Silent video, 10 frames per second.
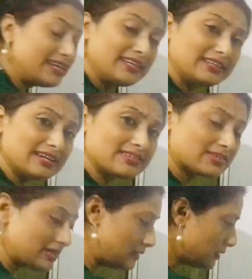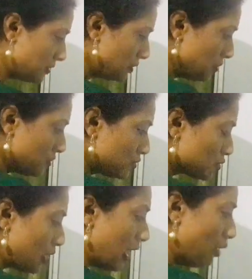it in class 10.
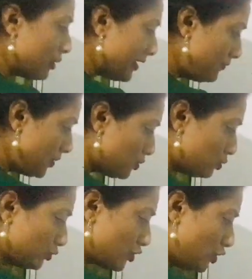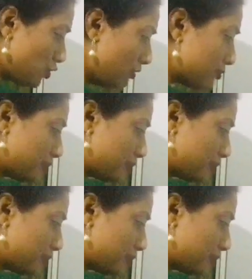So how can we grow 3 crops?